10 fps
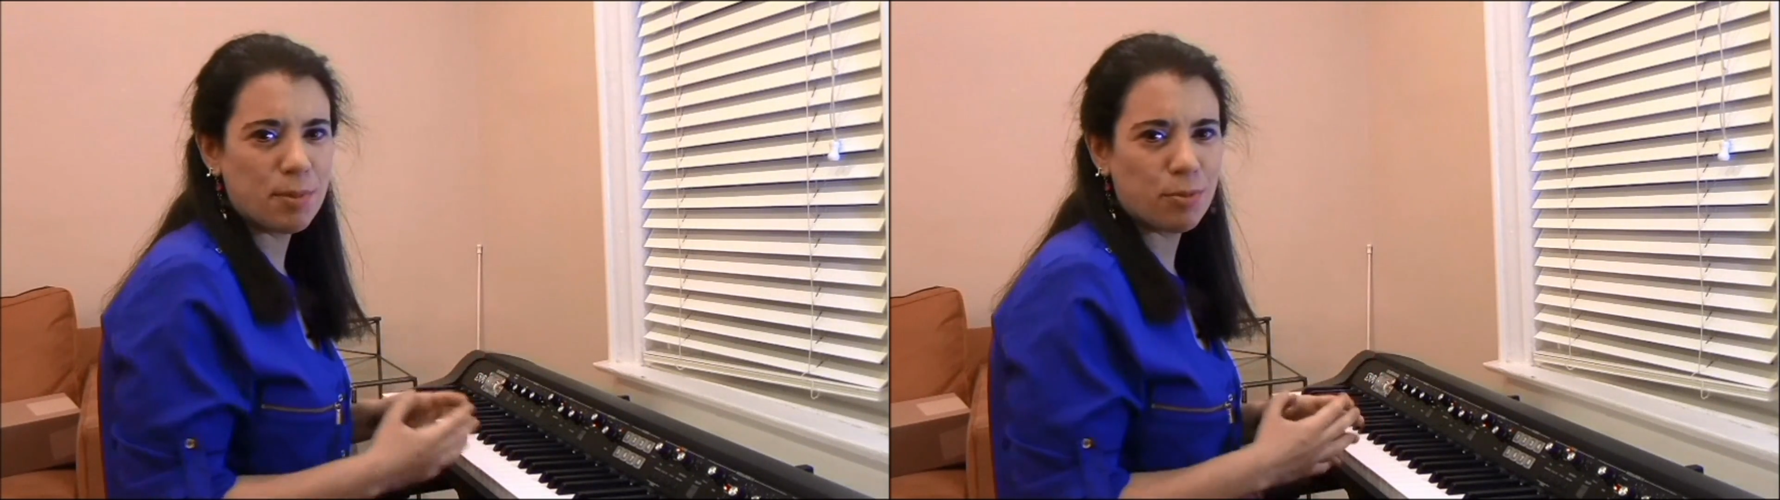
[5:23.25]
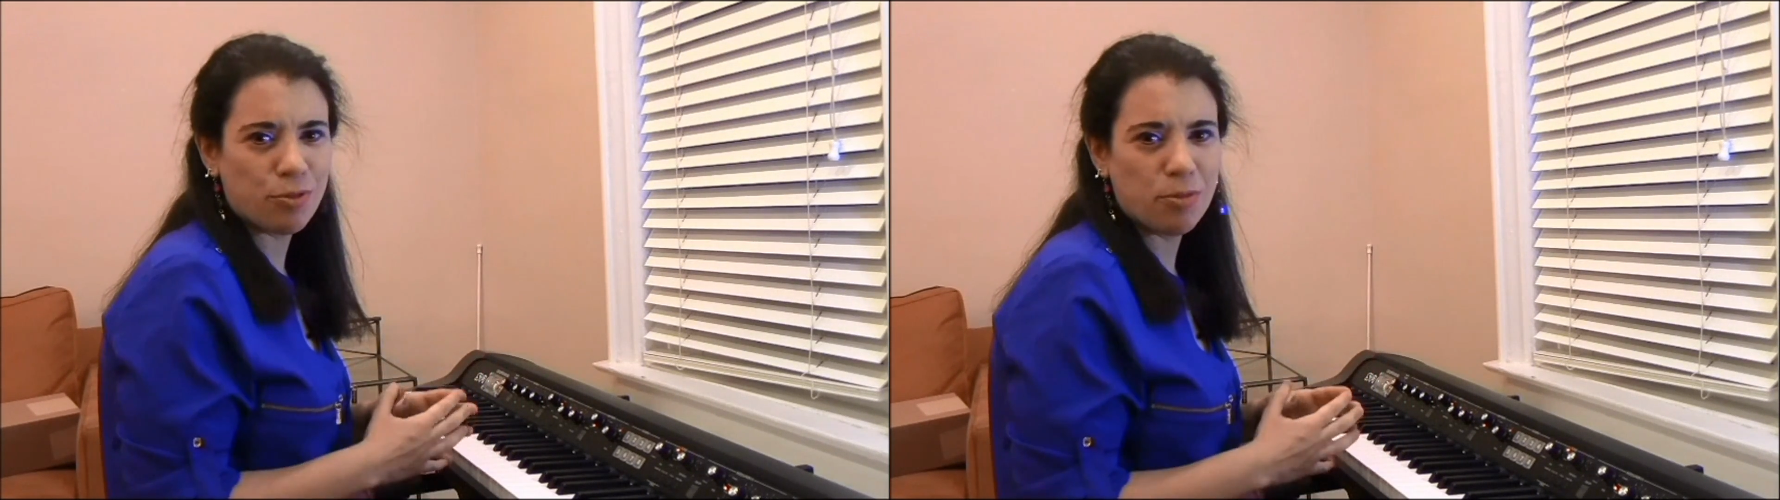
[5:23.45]

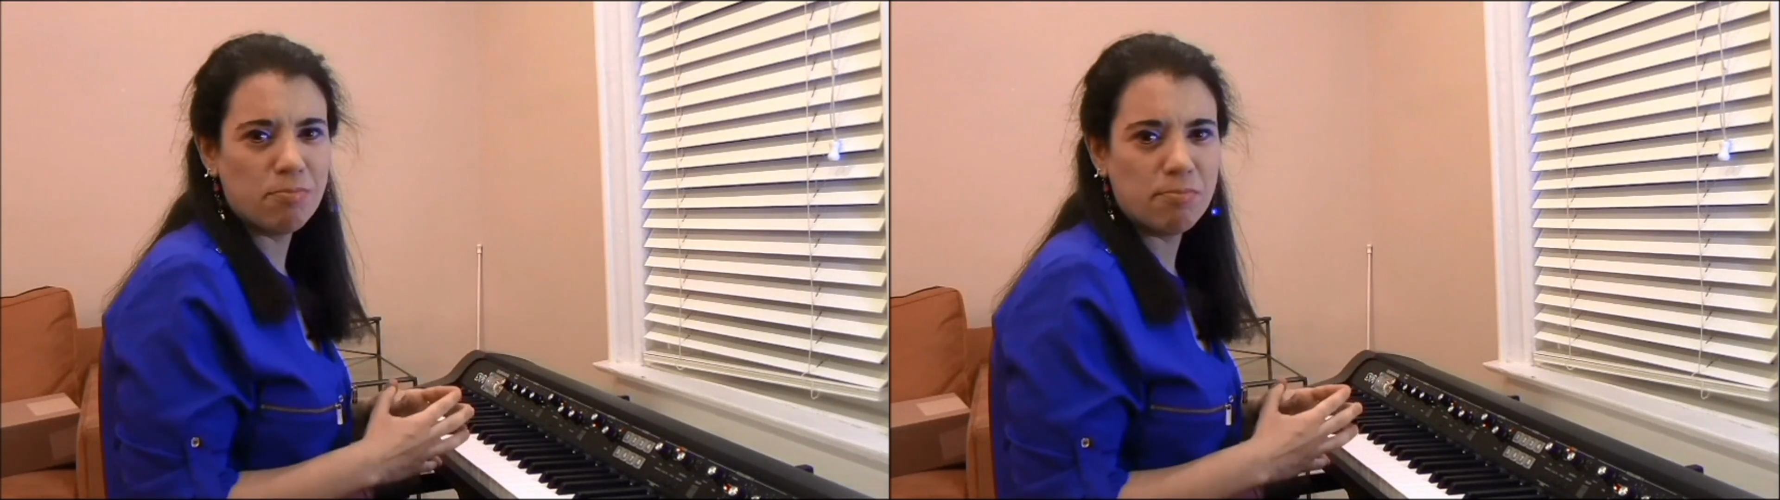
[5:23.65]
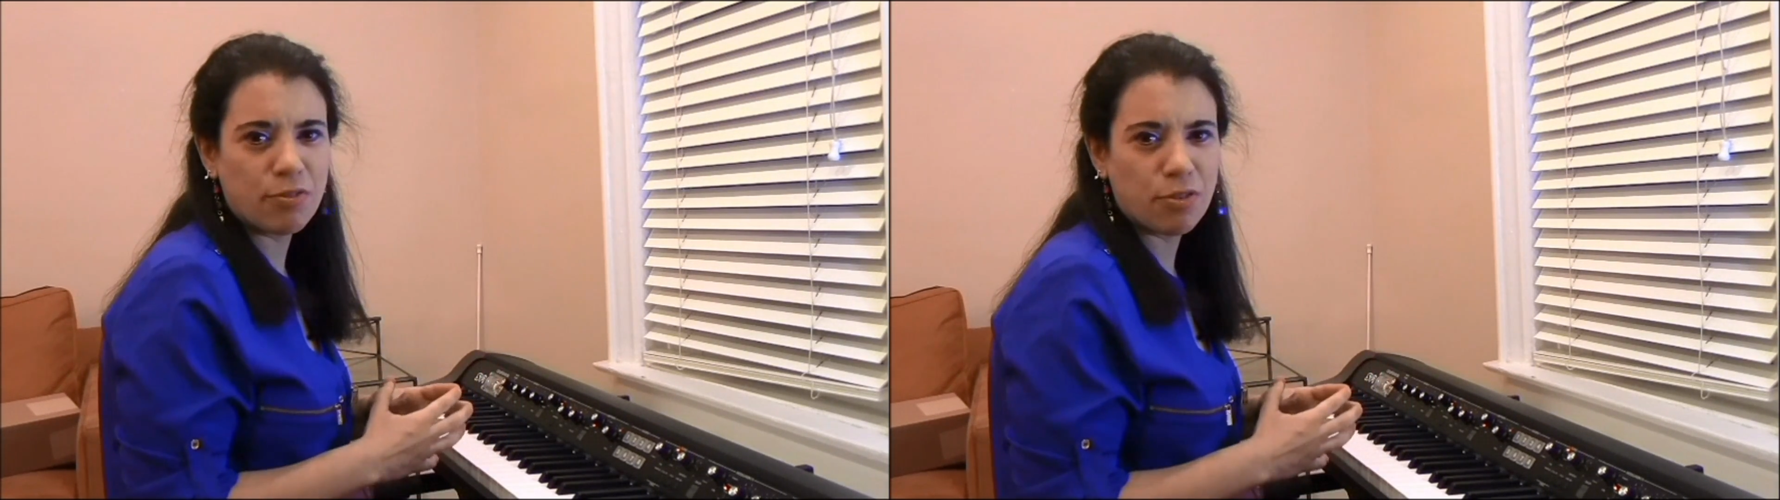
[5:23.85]
people
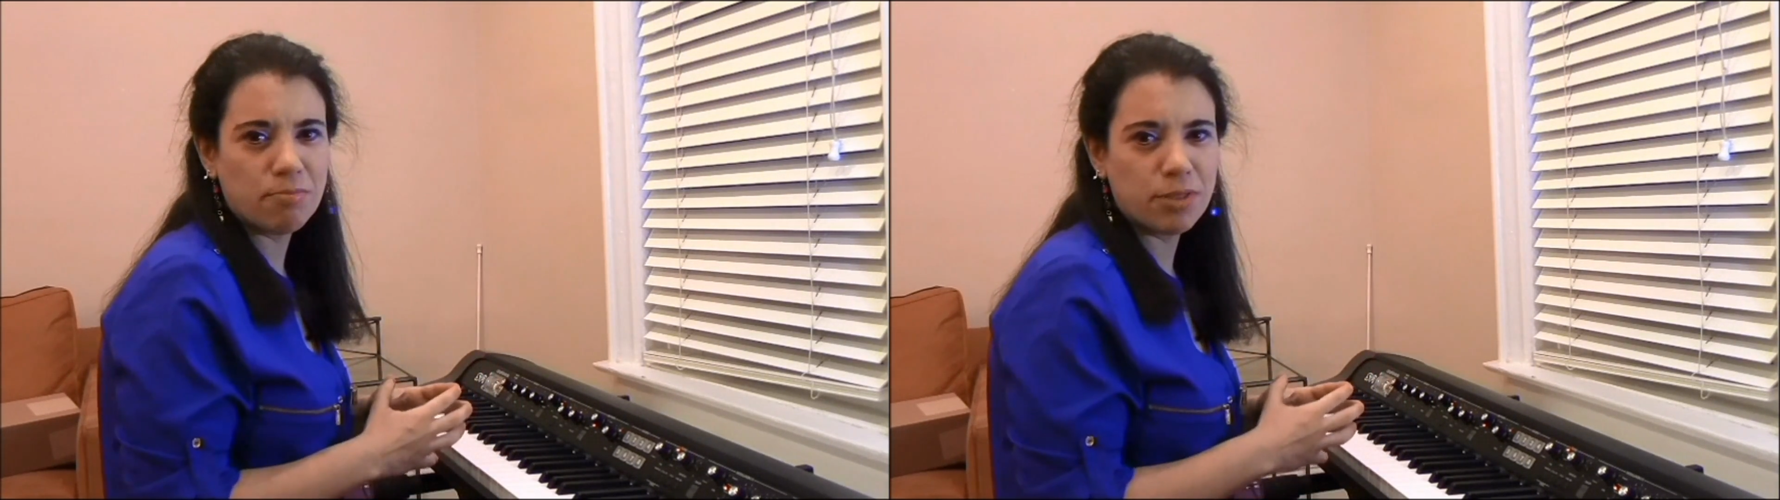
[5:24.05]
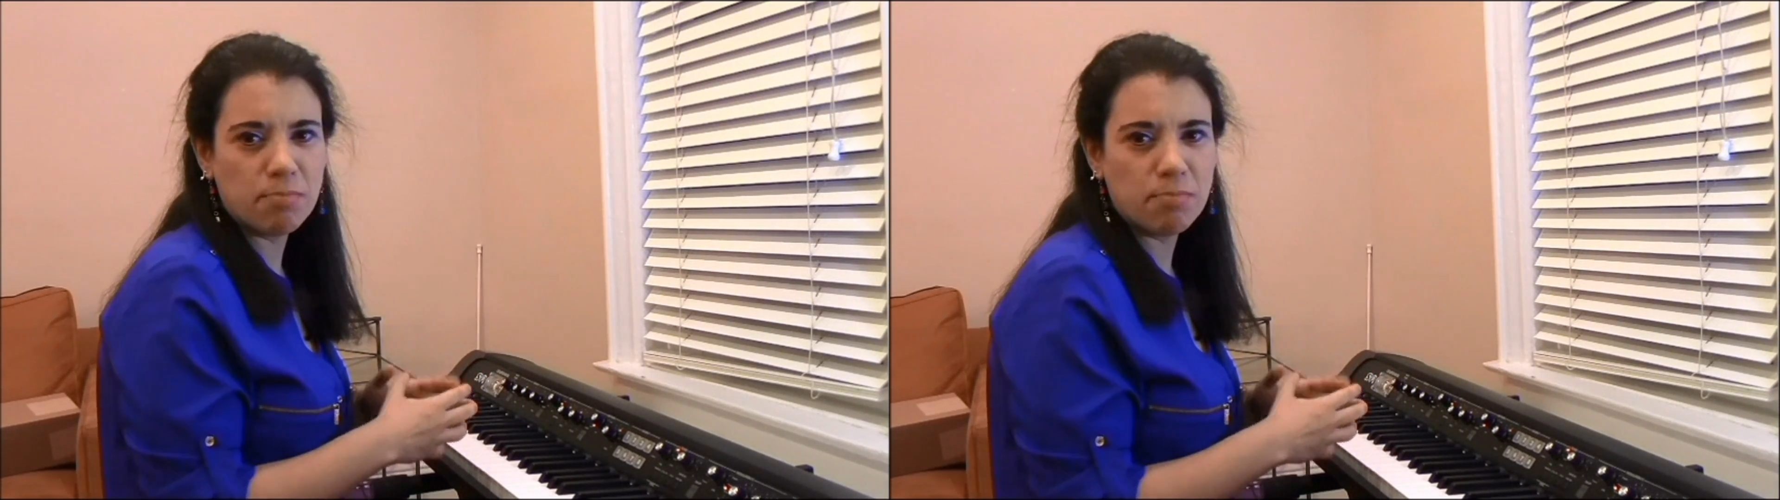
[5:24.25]
from